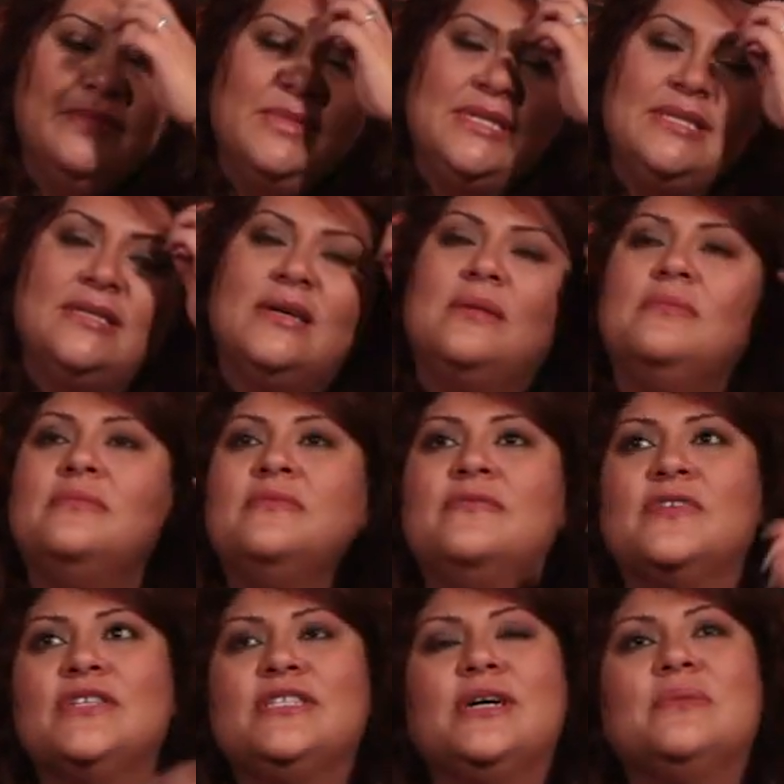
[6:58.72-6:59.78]
But
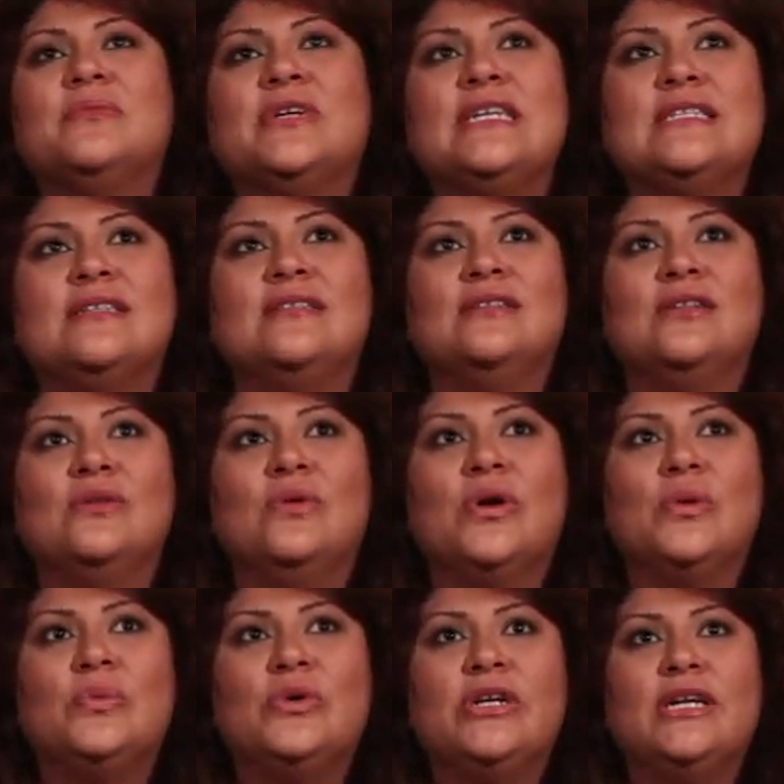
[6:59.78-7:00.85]
for some reason, the
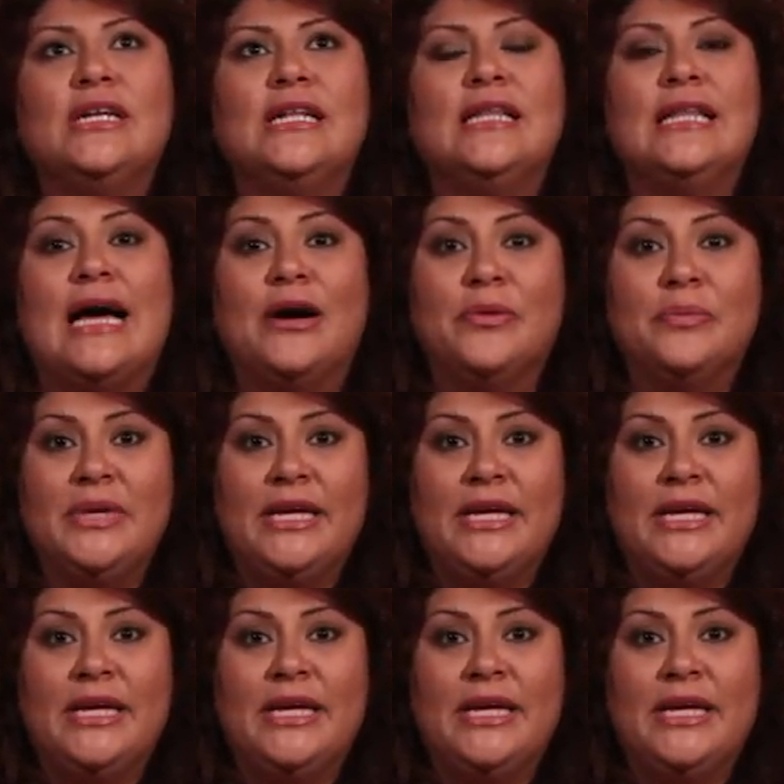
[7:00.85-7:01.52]
Lord wouldn't allow